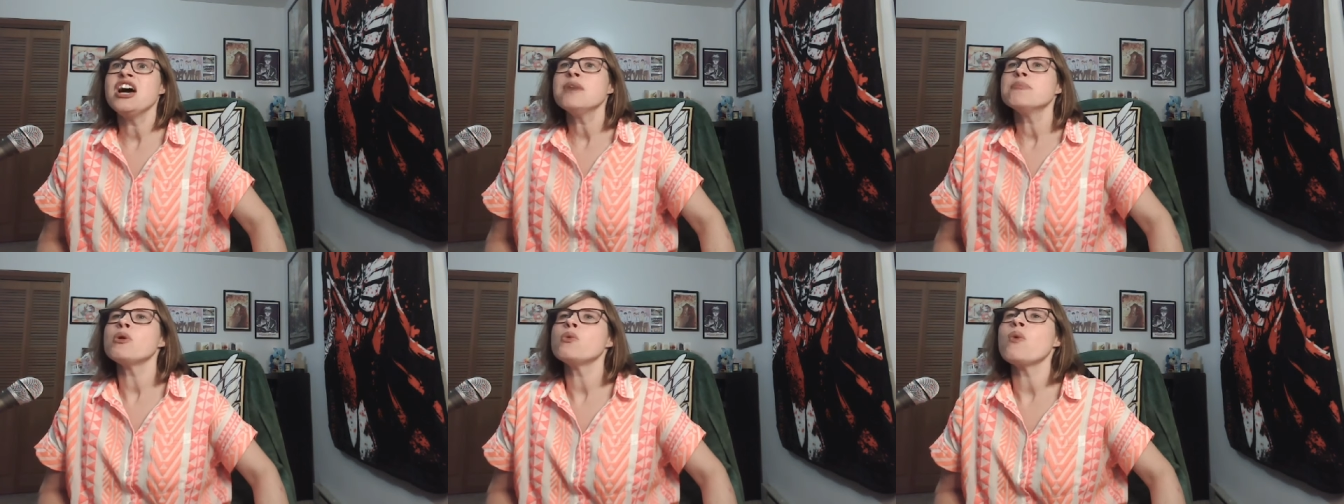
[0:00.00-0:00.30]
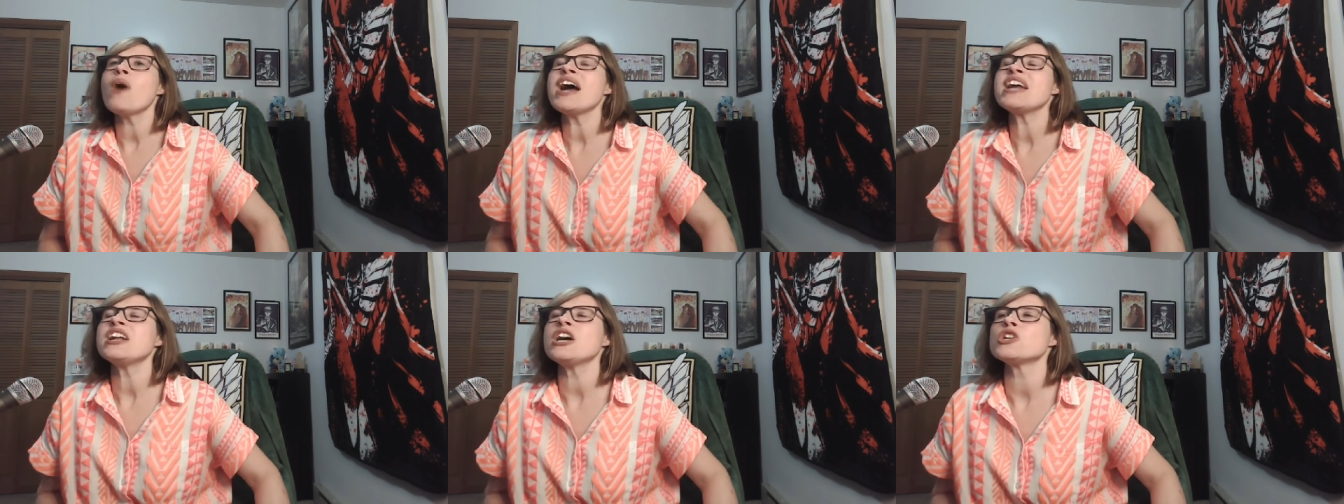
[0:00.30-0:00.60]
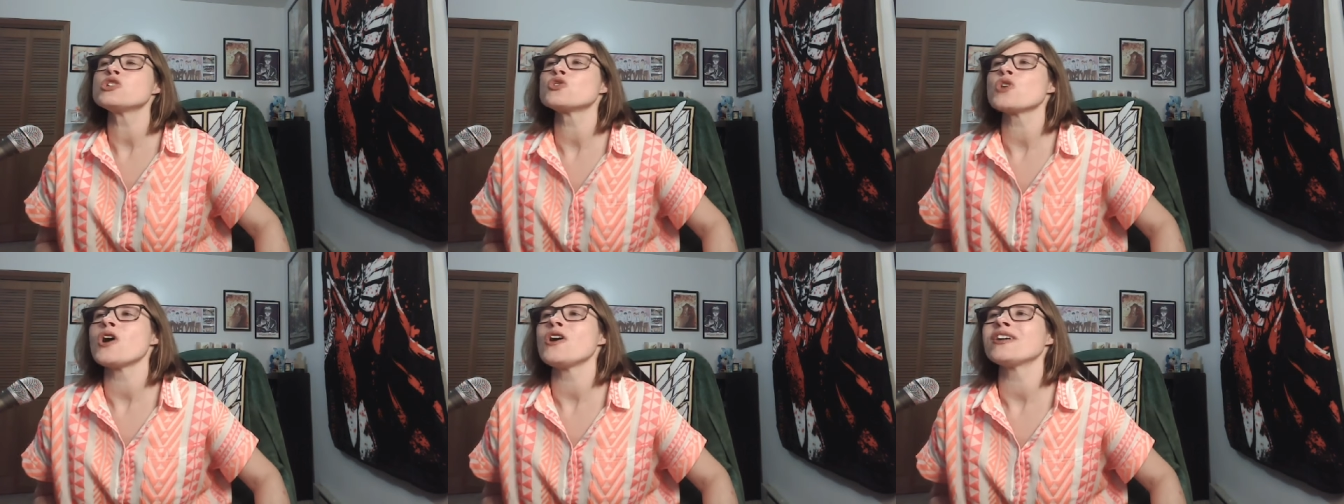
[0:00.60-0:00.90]
But why
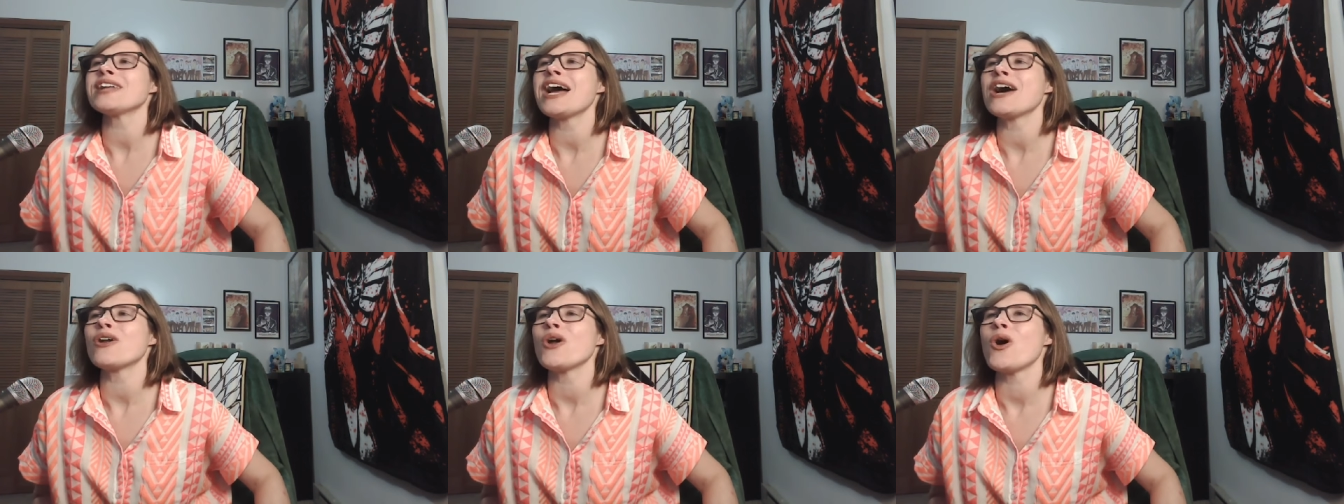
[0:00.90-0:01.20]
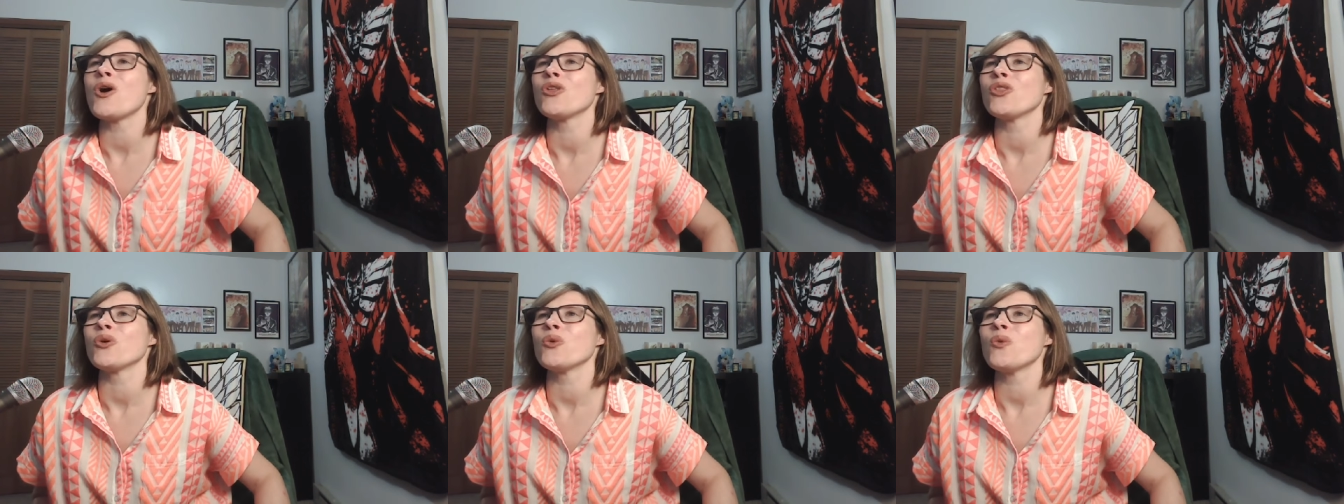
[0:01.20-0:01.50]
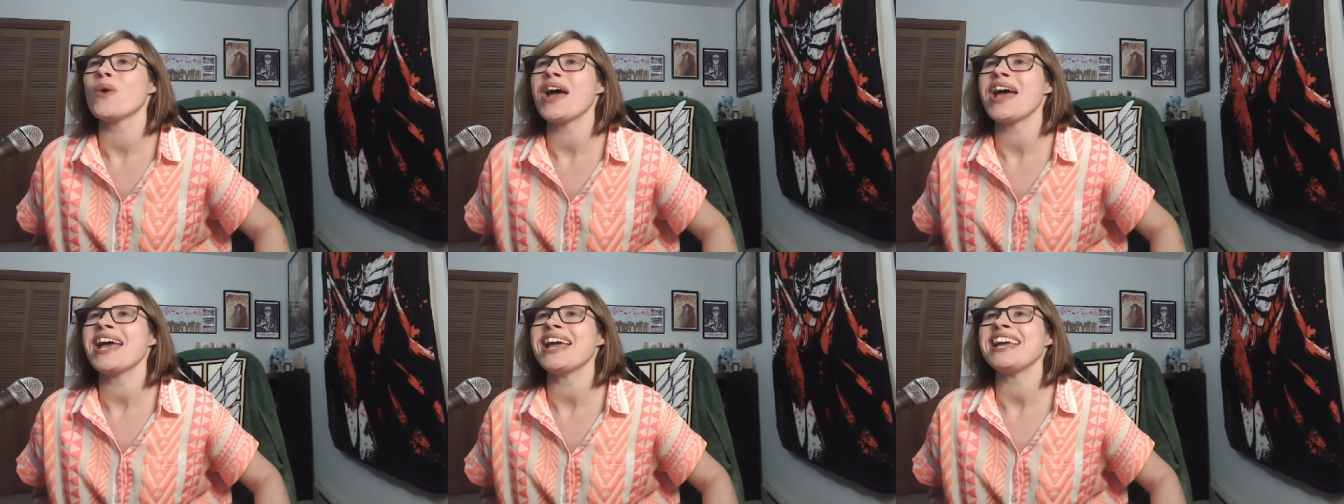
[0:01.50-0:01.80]
not draw it out all the
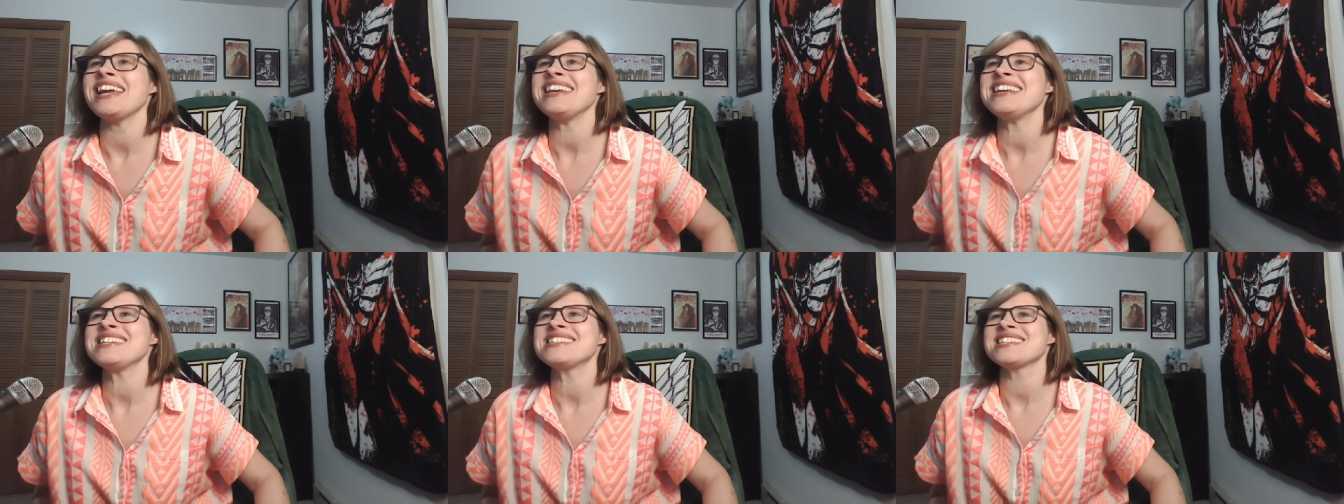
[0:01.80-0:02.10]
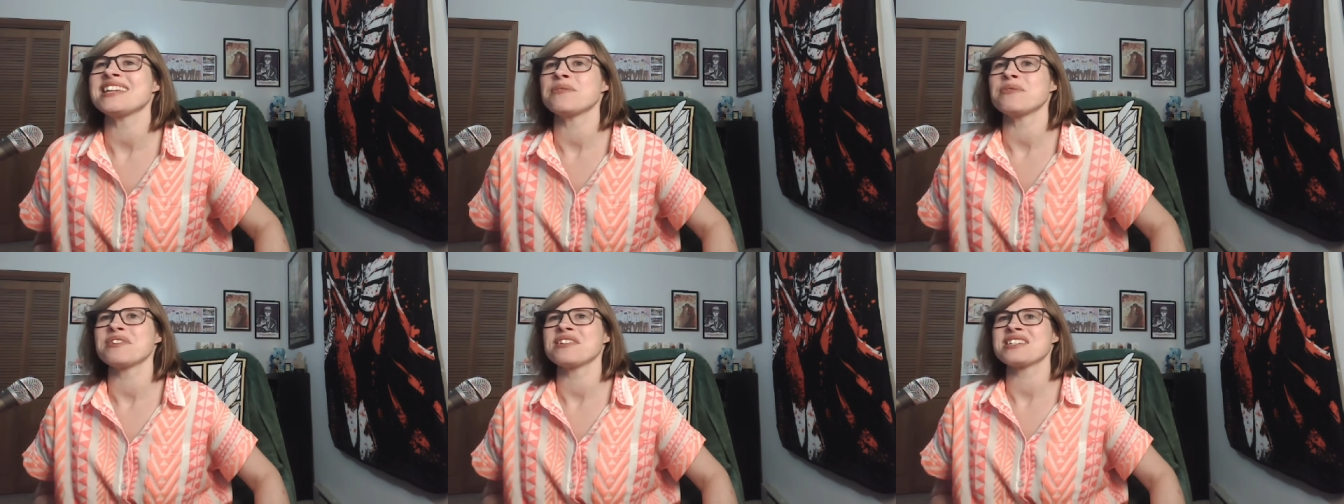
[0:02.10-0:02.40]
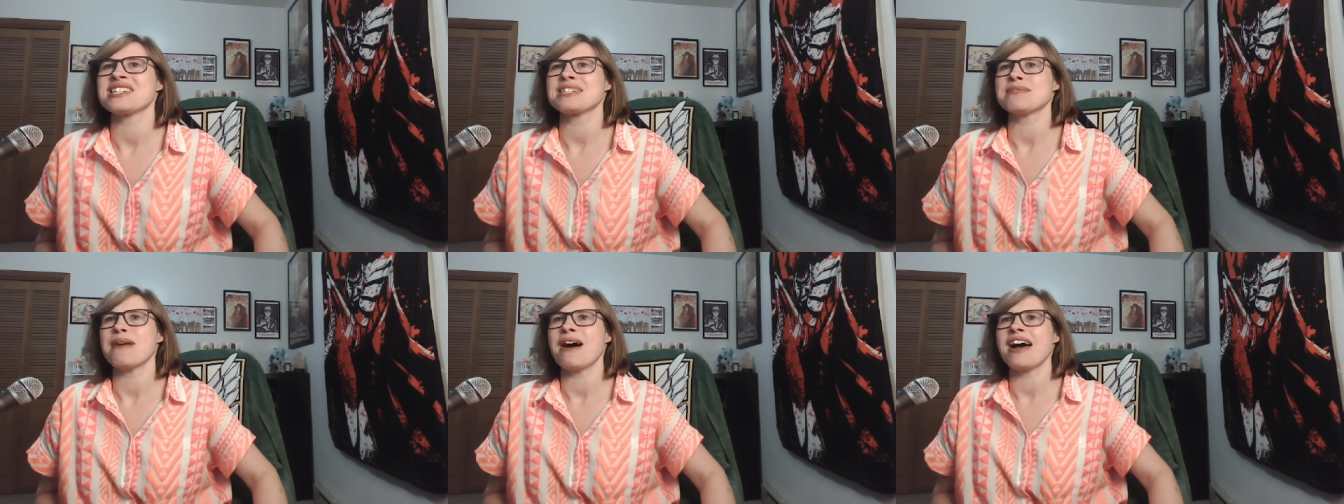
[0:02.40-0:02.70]
way? He said with a
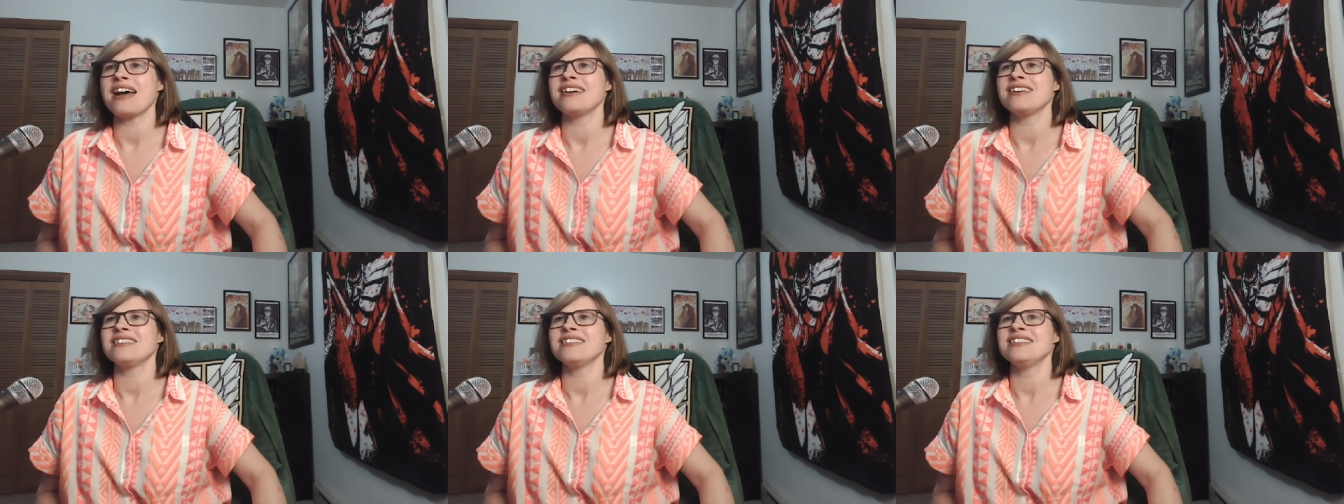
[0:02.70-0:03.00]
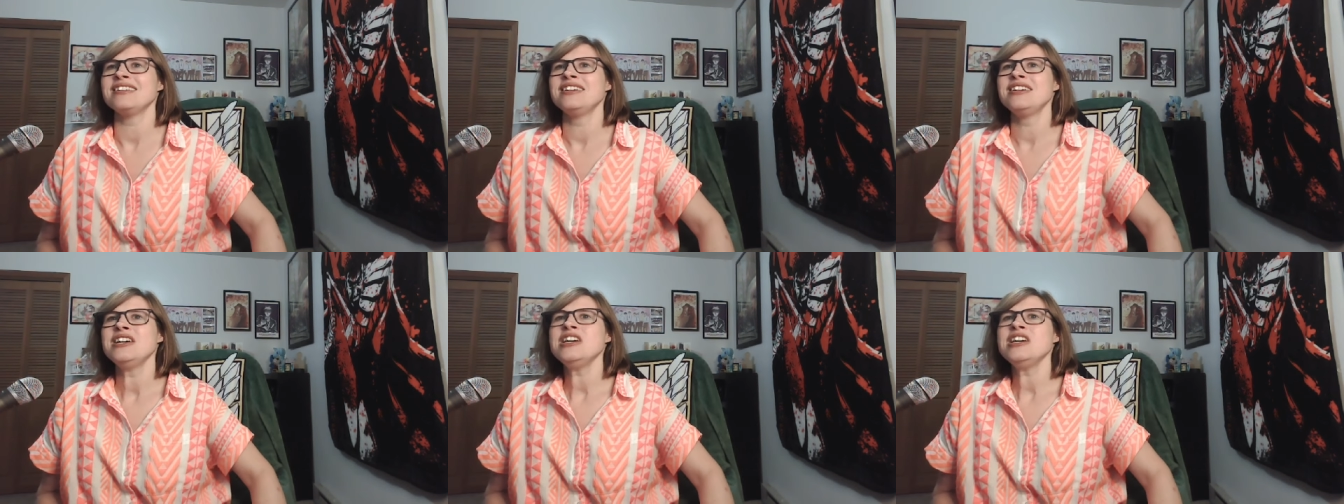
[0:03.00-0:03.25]
smile.